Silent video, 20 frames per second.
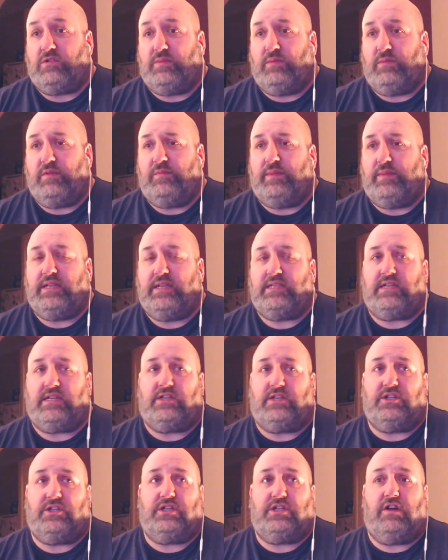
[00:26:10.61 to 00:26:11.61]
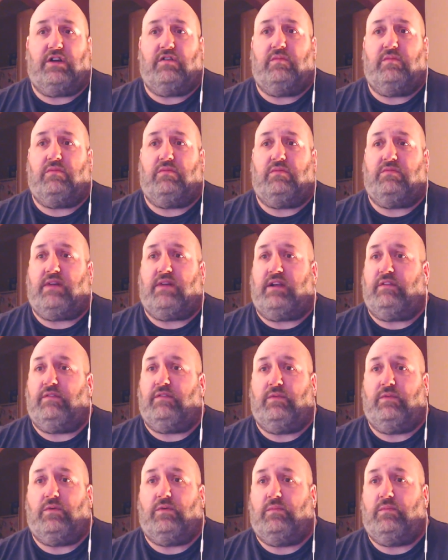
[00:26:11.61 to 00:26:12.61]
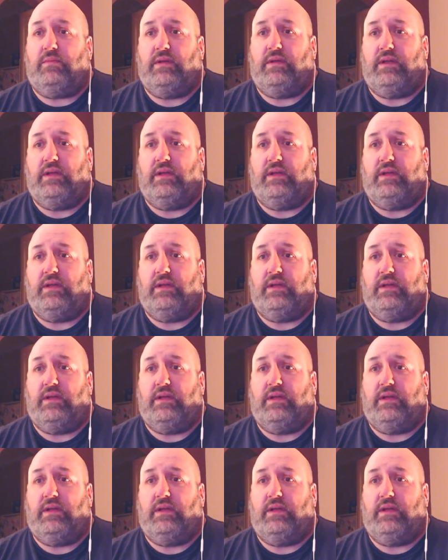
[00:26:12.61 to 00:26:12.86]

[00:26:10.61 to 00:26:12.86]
but we've been in such a terrible run of form.